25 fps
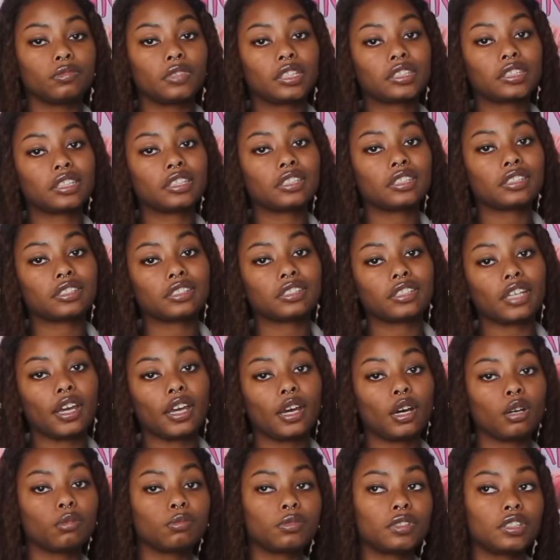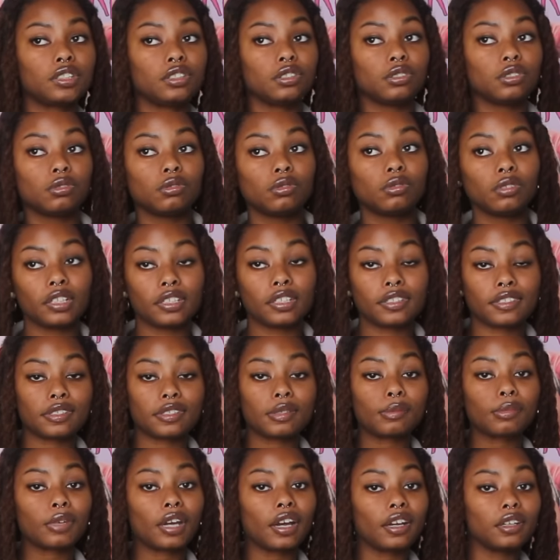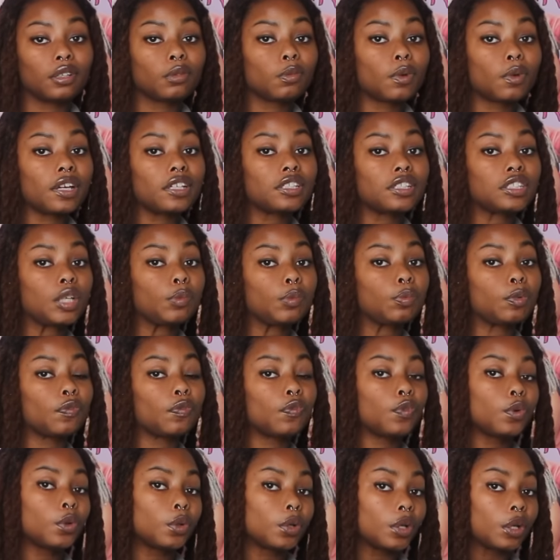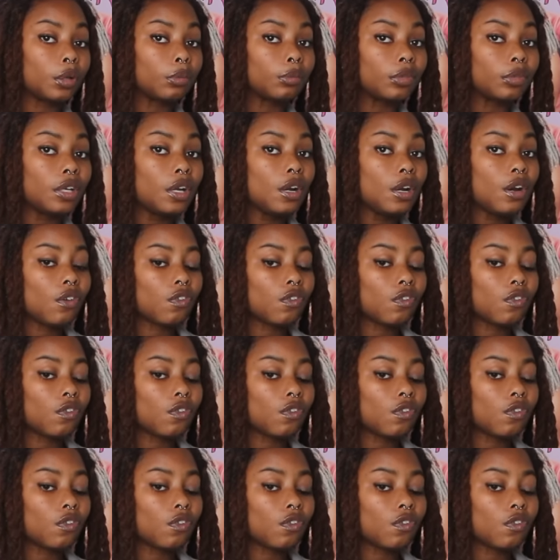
that this helped you in some kind of way, shape, or form.